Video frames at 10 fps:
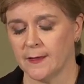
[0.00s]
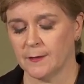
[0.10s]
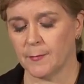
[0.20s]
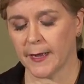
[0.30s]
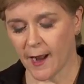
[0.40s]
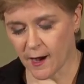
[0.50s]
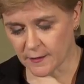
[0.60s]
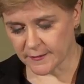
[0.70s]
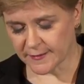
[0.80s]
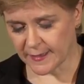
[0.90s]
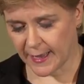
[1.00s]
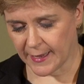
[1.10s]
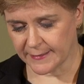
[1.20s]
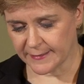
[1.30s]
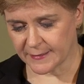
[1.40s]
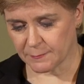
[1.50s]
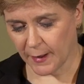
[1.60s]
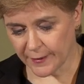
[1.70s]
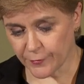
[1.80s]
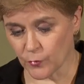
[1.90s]
My hearts and
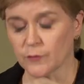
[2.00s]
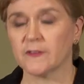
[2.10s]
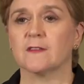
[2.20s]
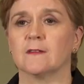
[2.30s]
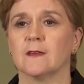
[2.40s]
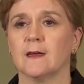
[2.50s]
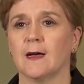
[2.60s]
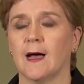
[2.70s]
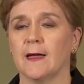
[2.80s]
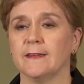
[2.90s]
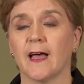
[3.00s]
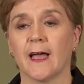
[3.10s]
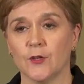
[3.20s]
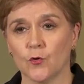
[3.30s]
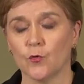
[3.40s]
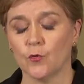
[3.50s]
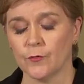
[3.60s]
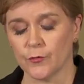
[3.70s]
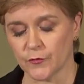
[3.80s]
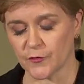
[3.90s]
my thoughts, and I know
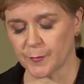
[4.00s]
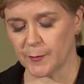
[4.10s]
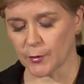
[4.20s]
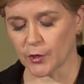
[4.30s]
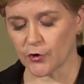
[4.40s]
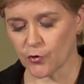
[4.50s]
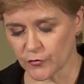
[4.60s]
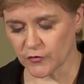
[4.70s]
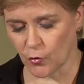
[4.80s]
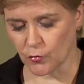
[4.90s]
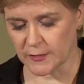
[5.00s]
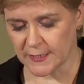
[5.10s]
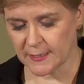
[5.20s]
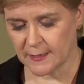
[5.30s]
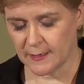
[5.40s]
those of people across Scotland,